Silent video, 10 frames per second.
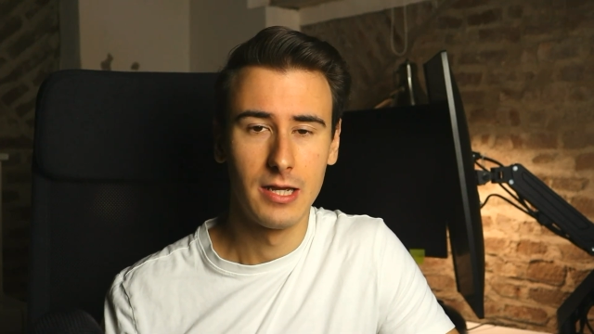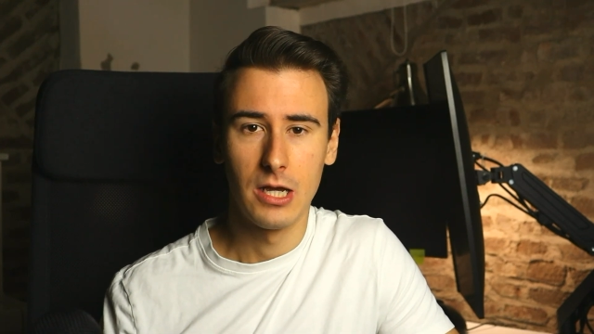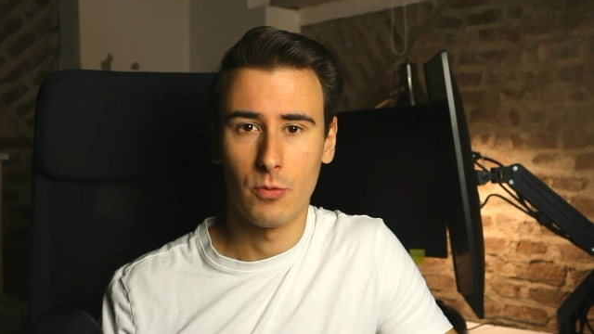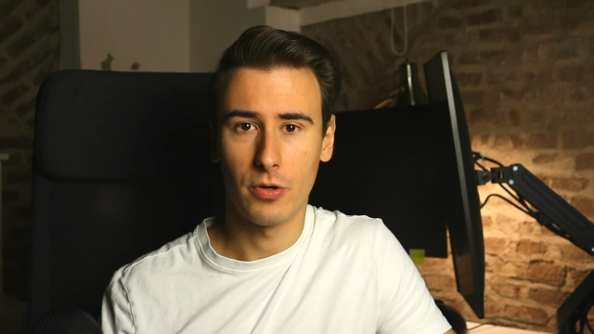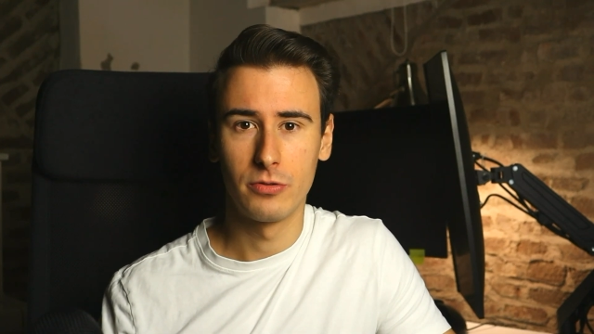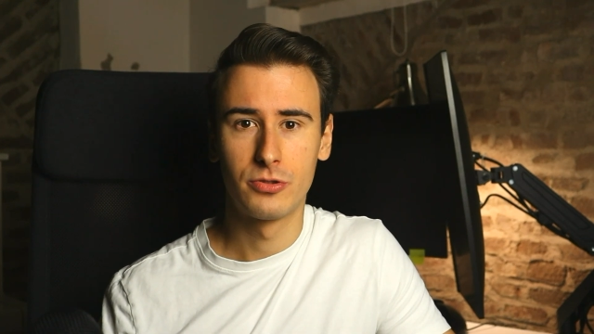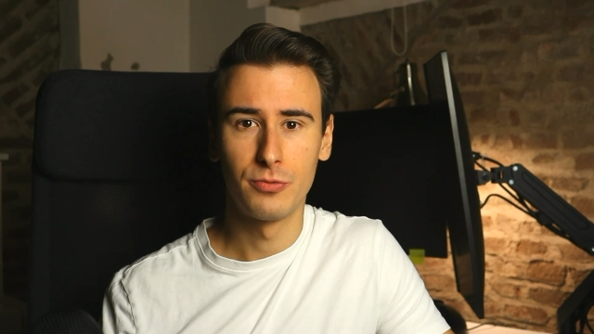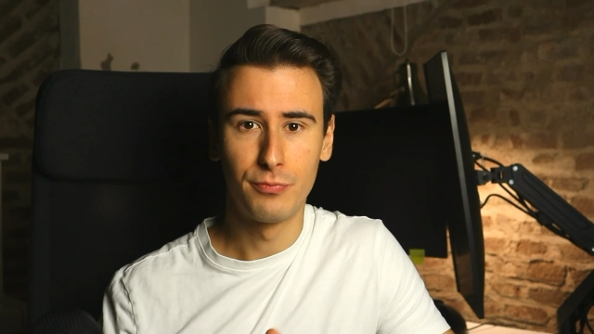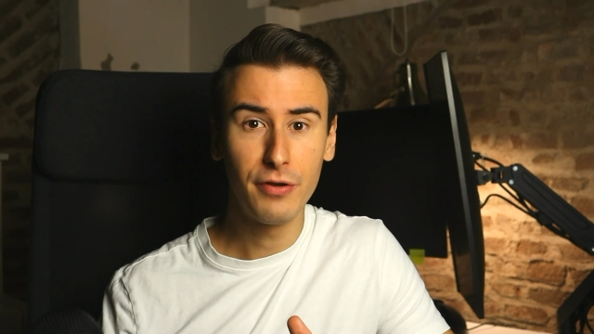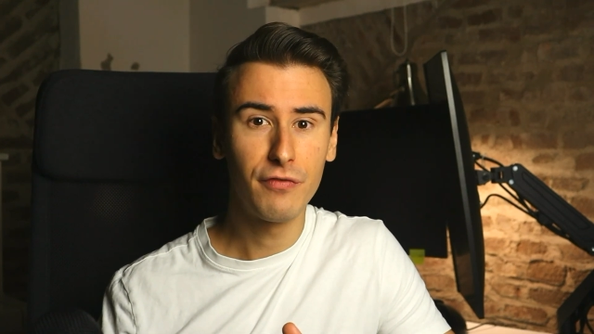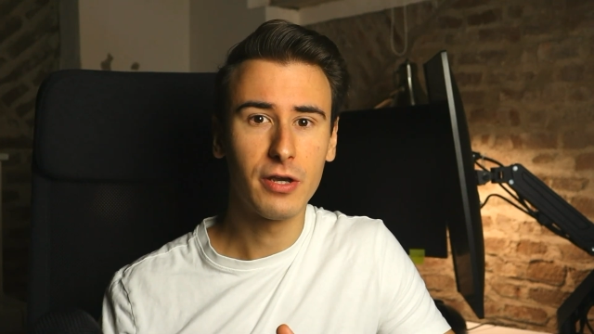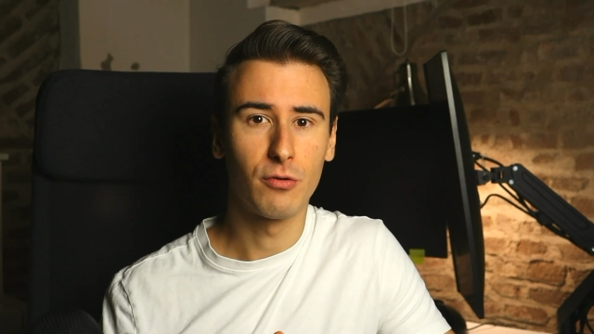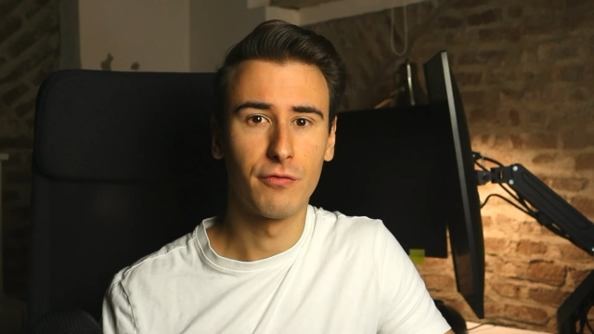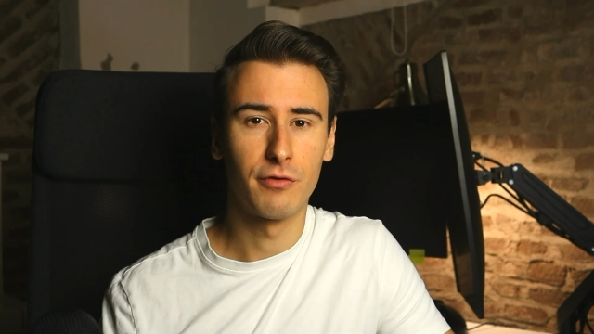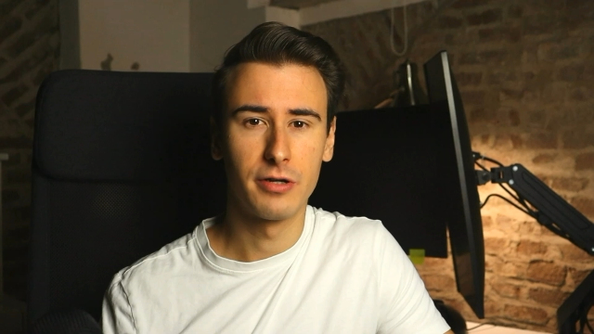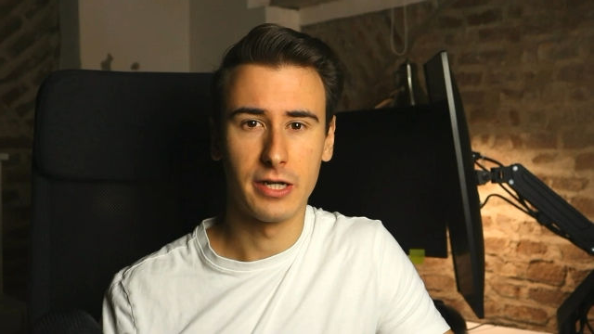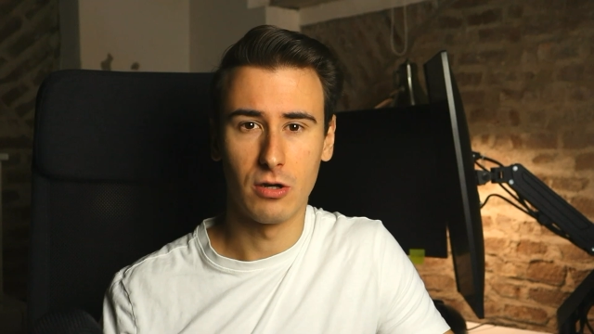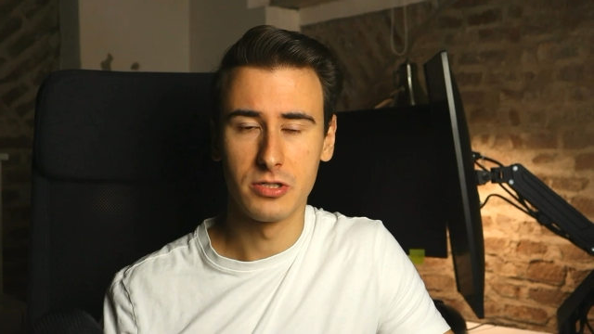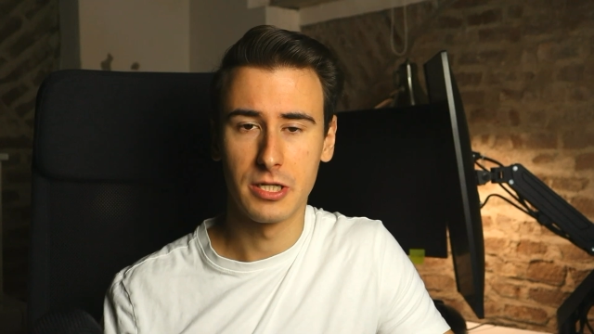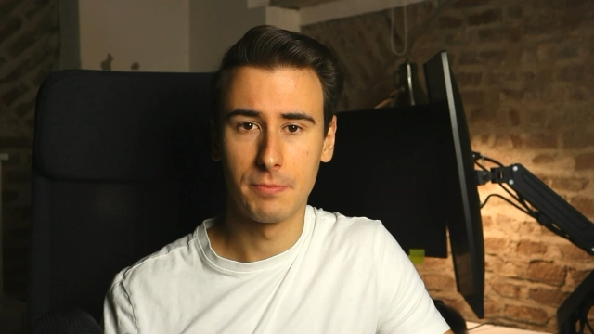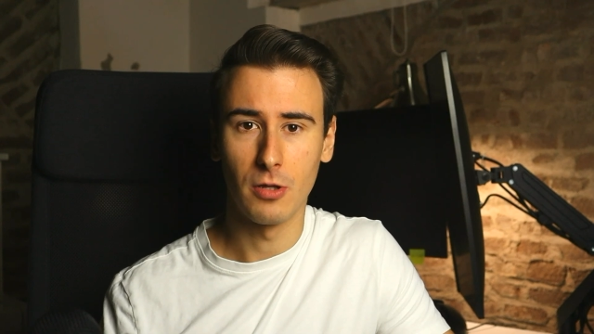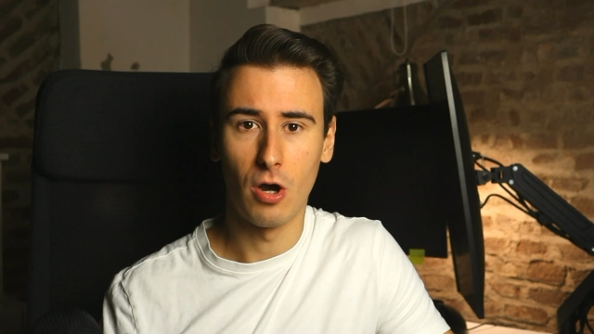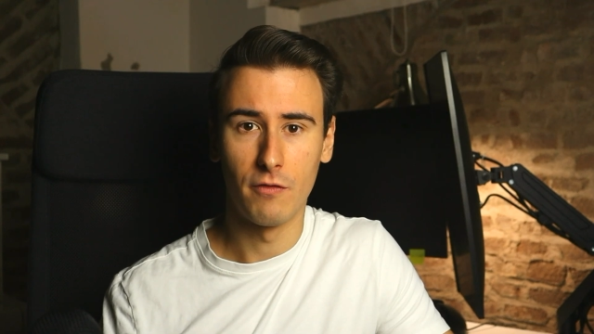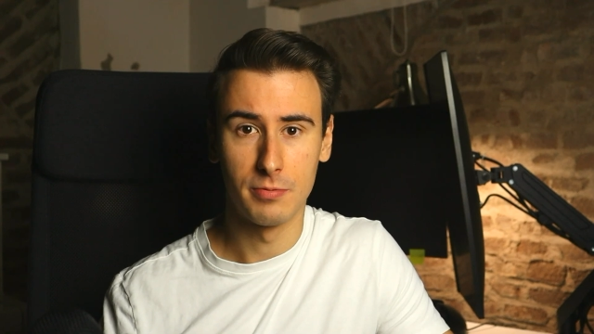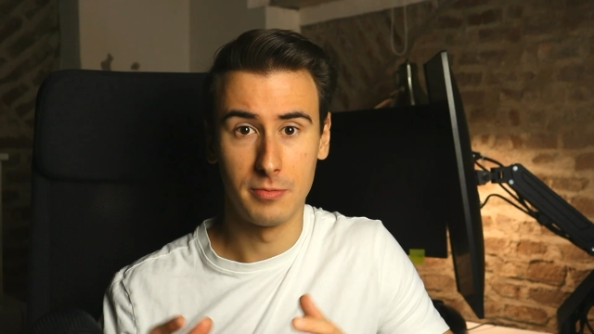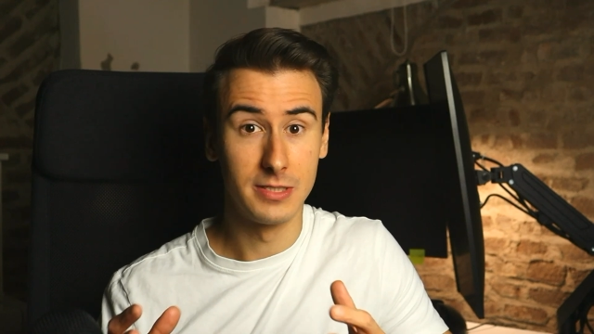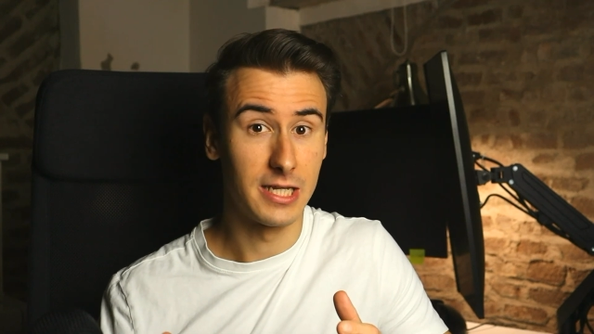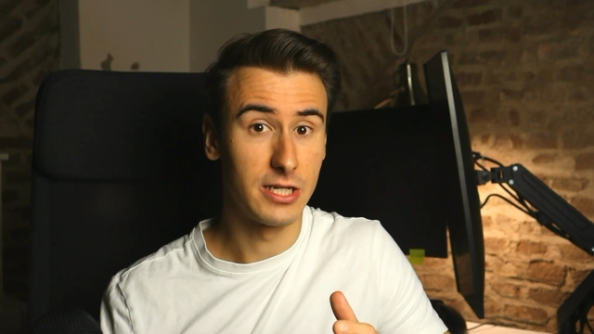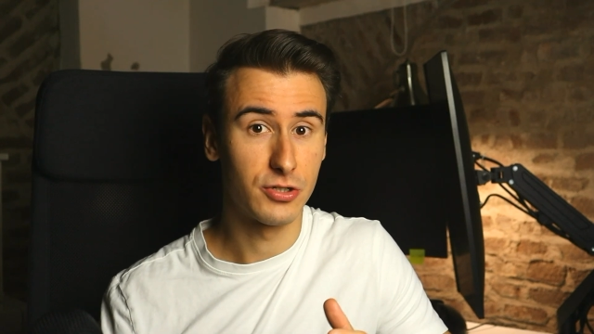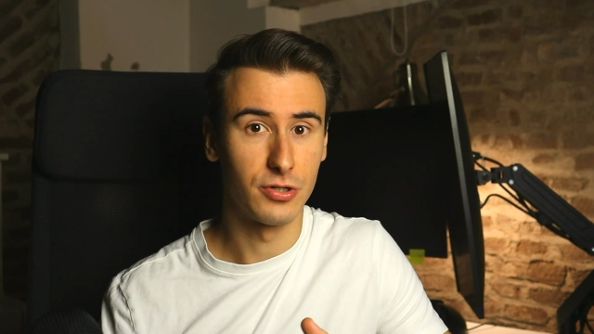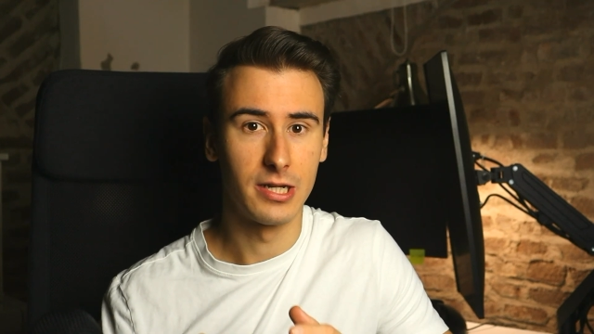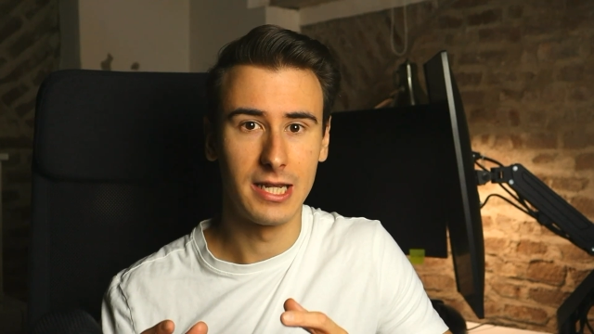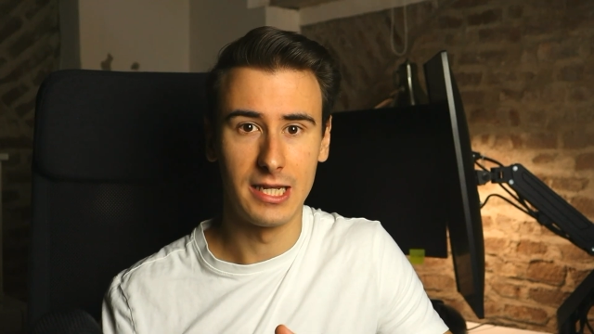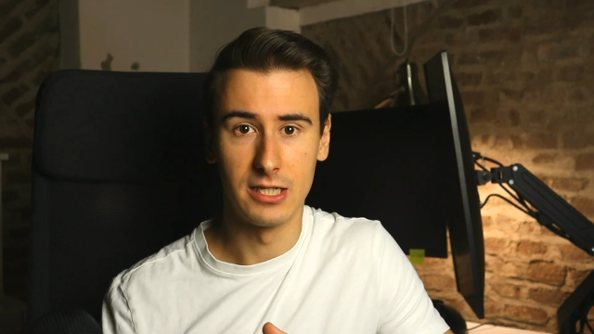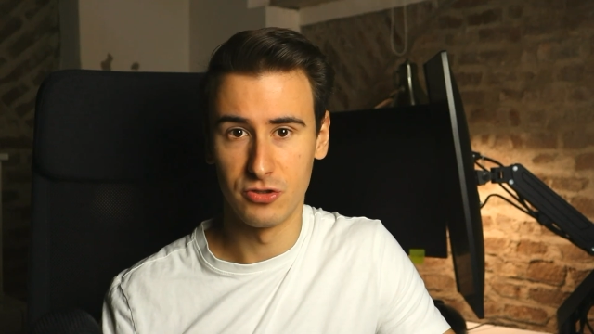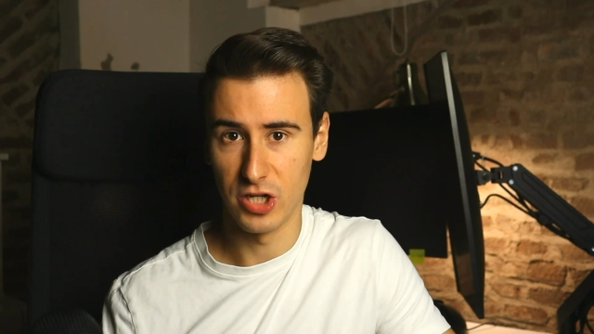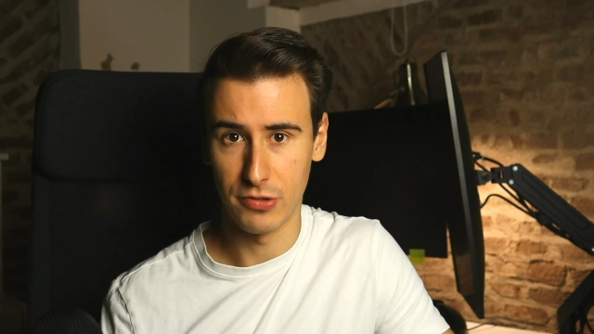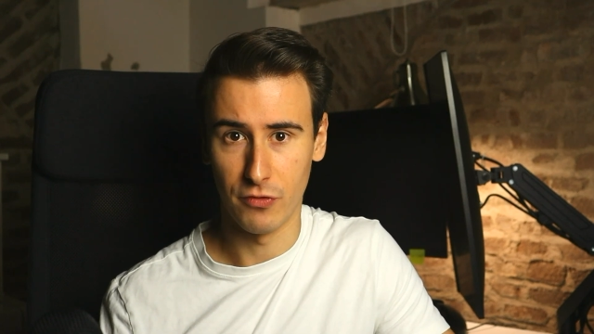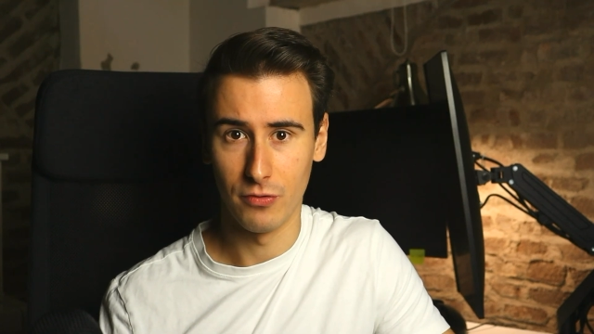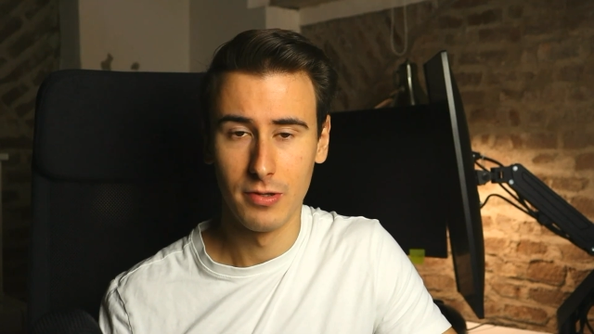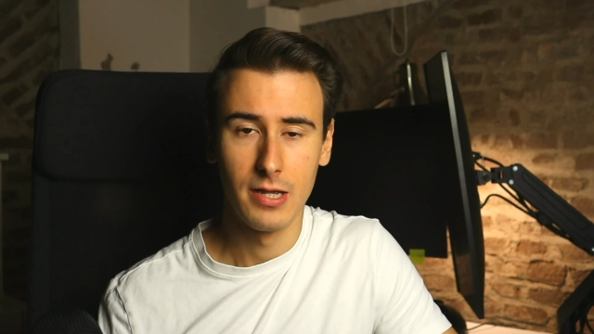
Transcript: we're going to briefly cover the concept of optimization in general.